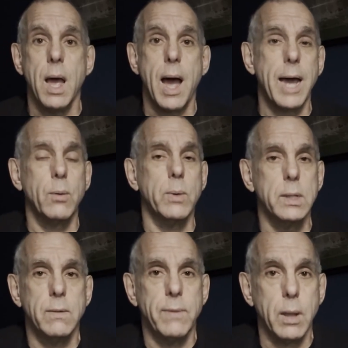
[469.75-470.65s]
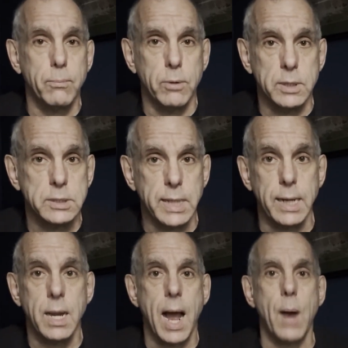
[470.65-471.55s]
I don't want to develop real
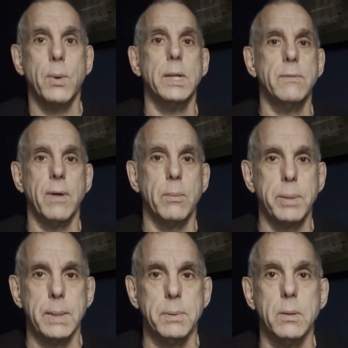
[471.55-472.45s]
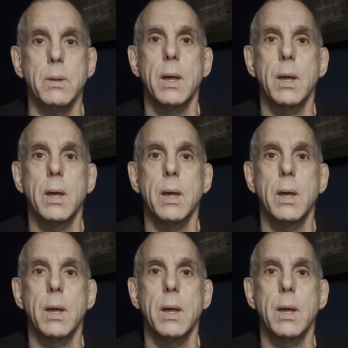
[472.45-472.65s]
estate. I want to develop people.